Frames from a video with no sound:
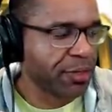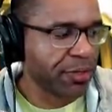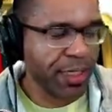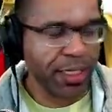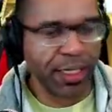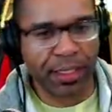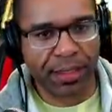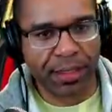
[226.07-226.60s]
We're not
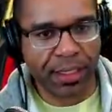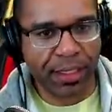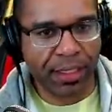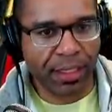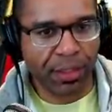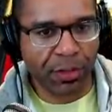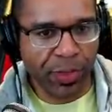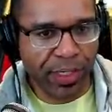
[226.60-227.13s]
trying to hit
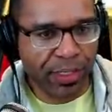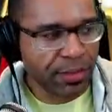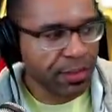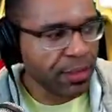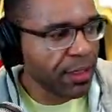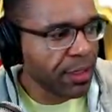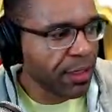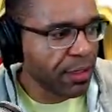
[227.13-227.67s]
the uh,
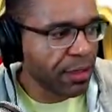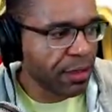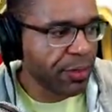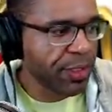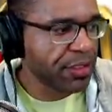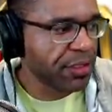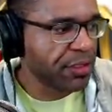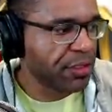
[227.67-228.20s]
Luis.
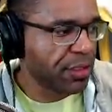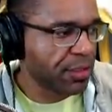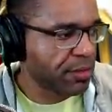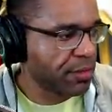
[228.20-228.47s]
Luis is